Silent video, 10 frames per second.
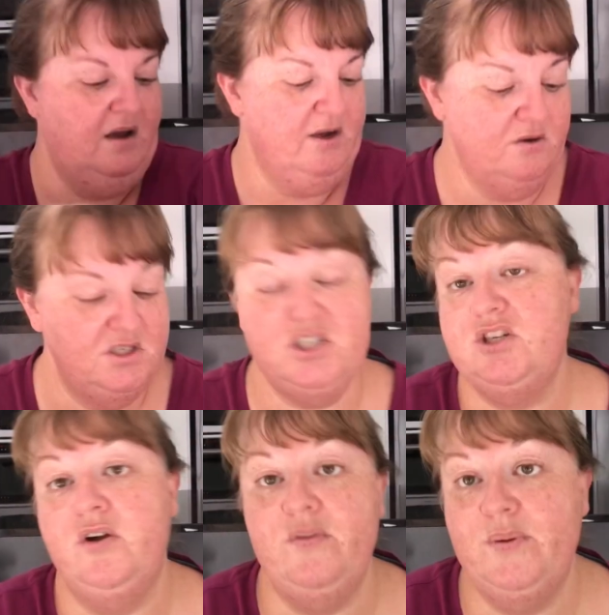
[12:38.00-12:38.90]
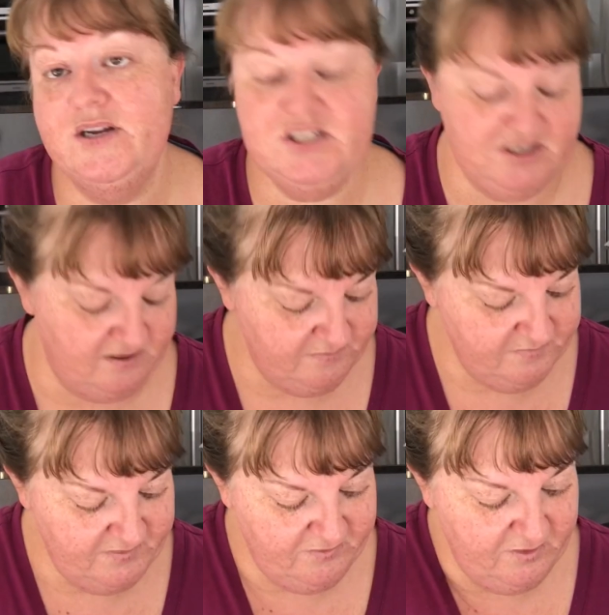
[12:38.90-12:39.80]
I could just show you the picture,
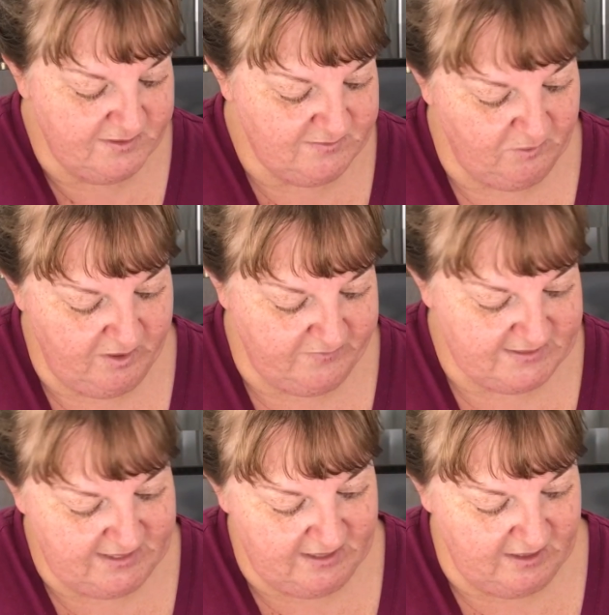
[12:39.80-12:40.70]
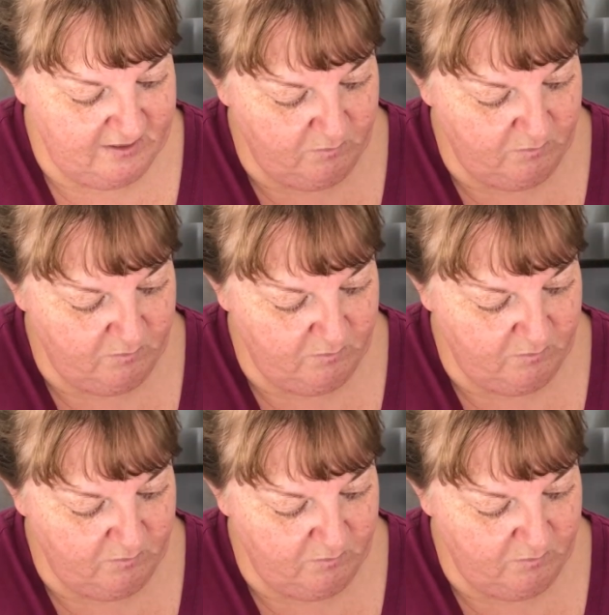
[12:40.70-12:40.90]
for those of you who haven't seen it